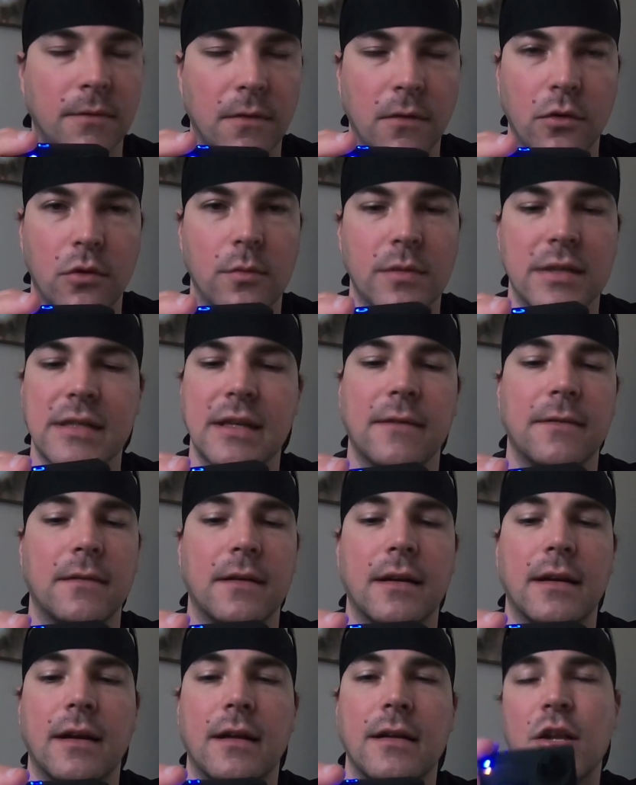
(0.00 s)
follow me, stuff
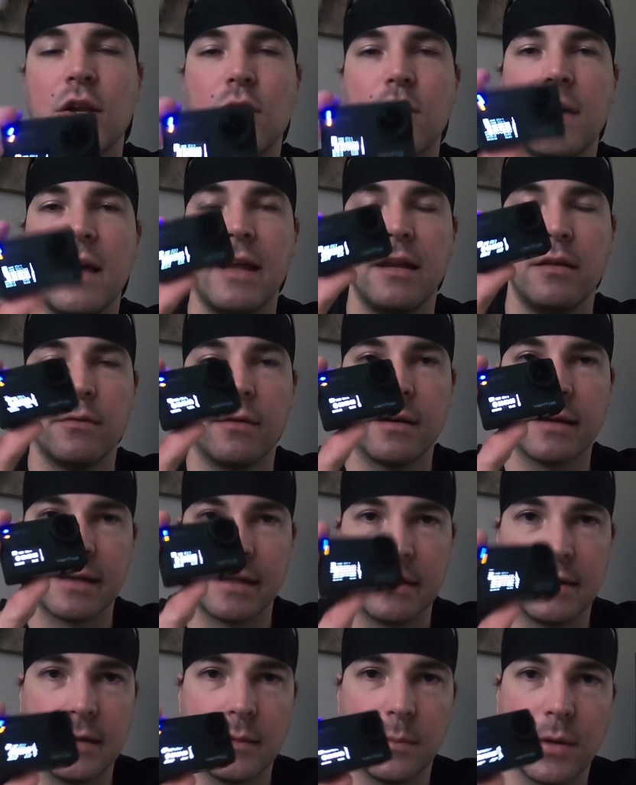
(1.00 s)
like that. No, anyone
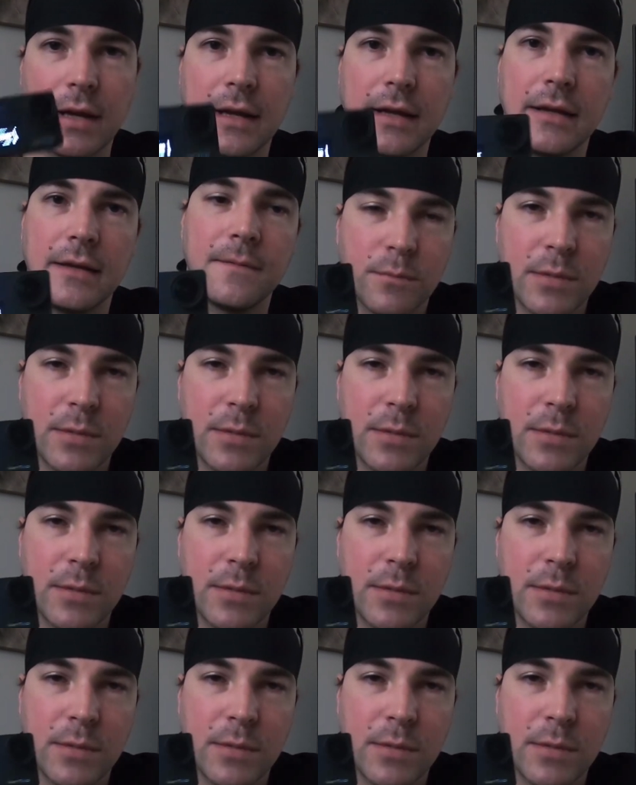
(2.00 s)
can apply.